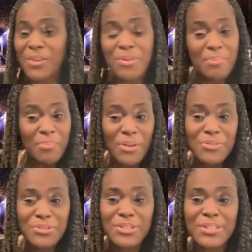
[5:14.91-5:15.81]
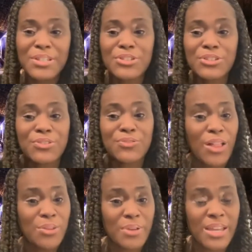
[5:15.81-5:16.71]
with my brothers and sisters
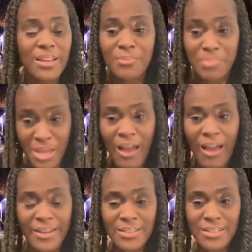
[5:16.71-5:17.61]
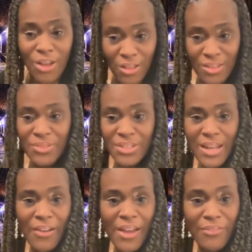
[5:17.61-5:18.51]
following behind, because all of us
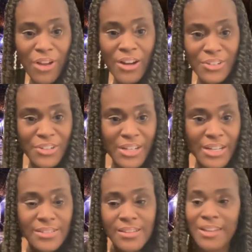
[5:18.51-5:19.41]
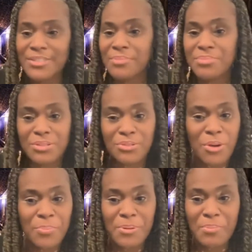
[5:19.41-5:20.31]
now have our degrees. I jumped into
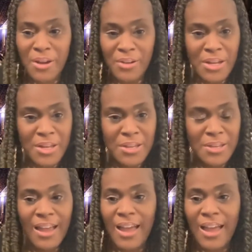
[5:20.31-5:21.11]
corporate America.